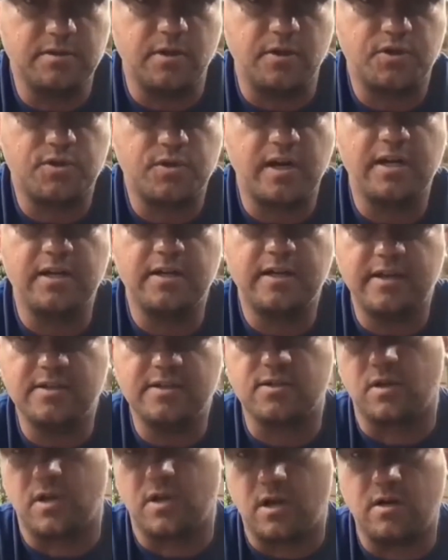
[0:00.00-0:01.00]
Training days
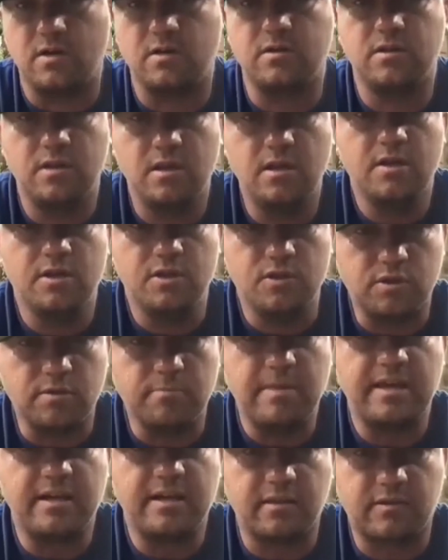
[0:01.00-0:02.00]
are long. You can
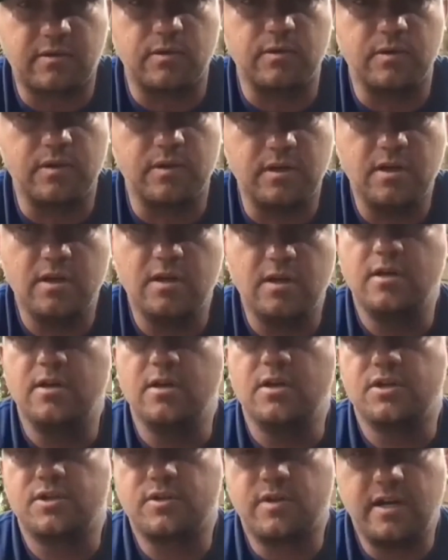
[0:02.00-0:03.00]
make it through it.
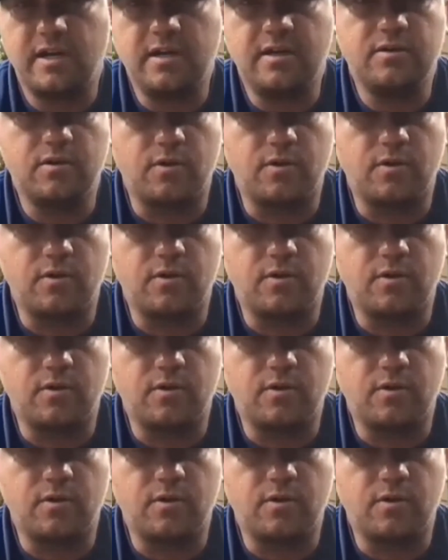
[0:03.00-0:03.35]
Trials